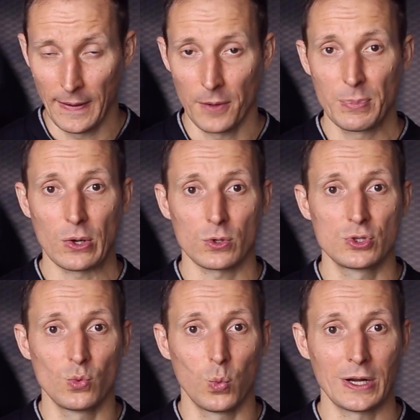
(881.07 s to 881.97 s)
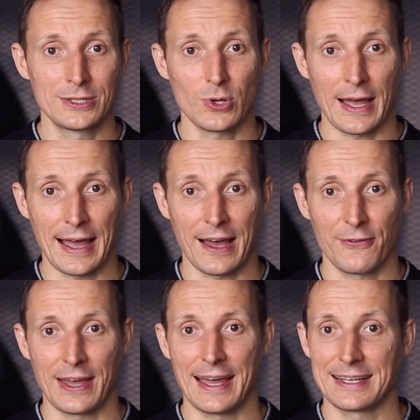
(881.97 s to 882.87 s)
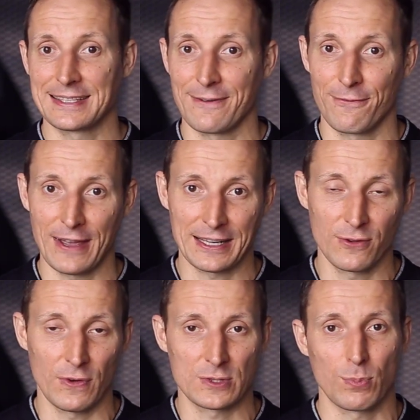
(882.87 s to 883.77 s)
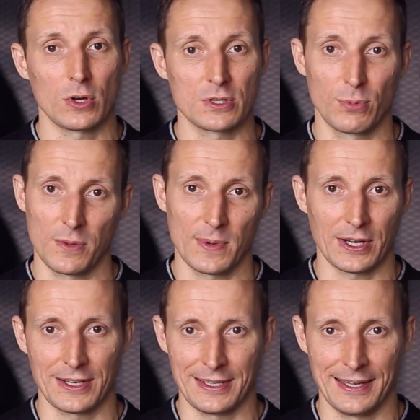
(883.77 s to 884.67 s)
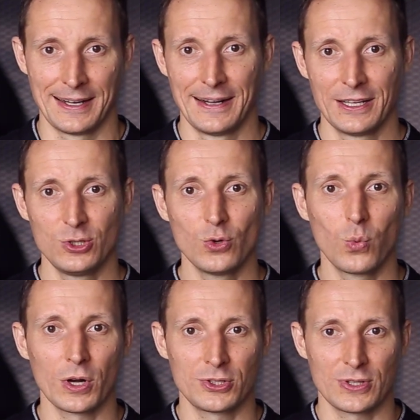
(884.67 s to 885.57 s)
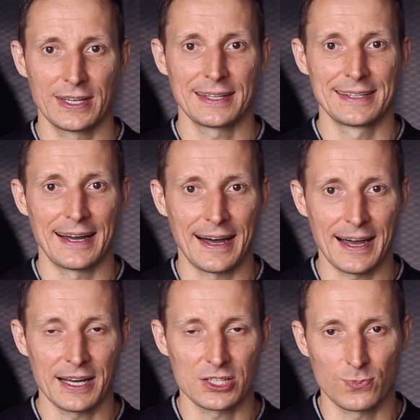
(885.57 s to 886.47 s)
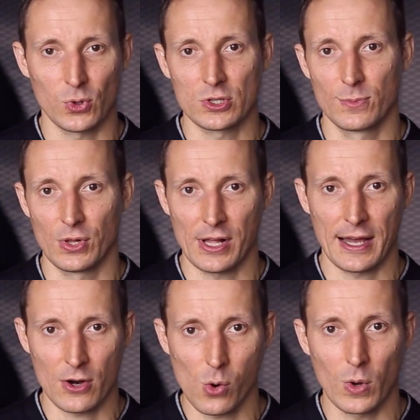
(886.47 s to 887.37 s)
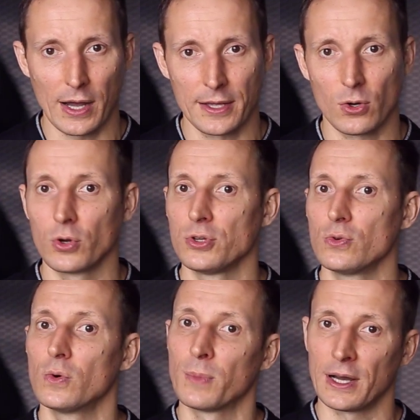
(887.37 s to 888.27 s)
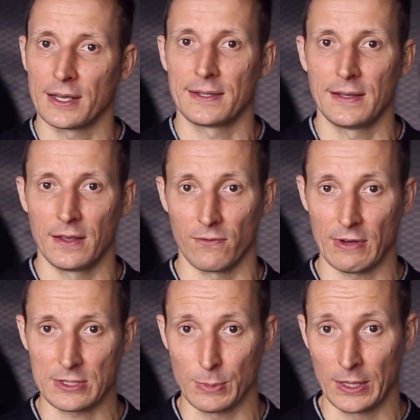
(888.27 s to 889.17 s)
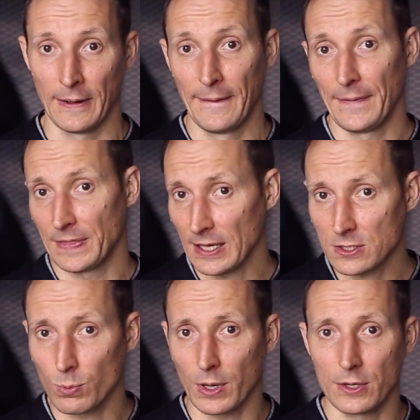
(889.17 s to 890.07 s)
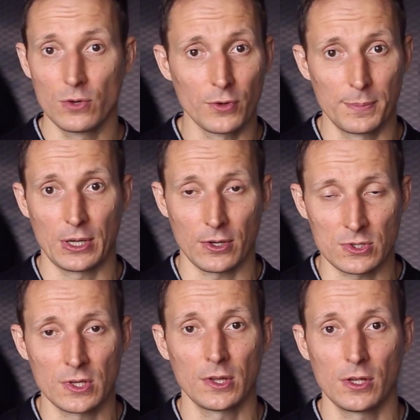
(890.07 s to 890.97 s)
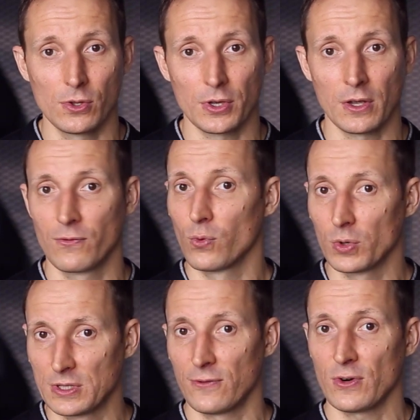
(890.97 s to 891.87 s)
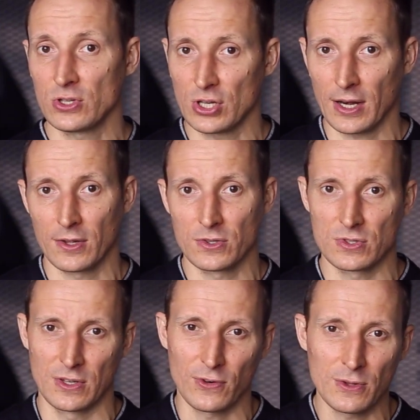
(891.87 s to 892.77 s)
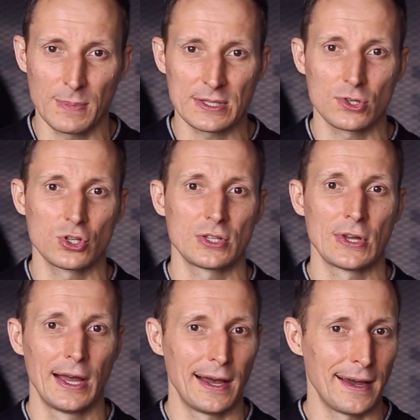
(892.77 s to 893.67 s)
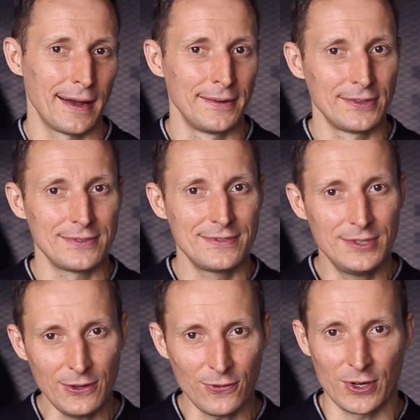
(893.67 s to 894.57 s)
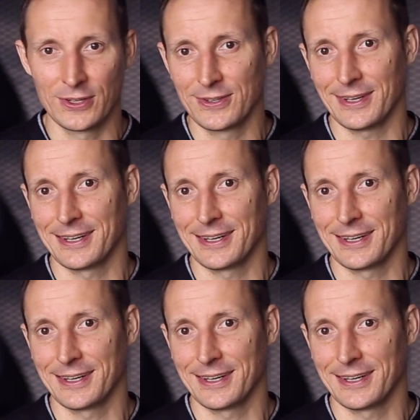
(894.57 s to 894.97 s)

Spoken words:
because you want to have as effective as possible marketing. You want to get the highest possible ROI on your marketing investment. That's why you will be constantly looking for different channels, different messages, and different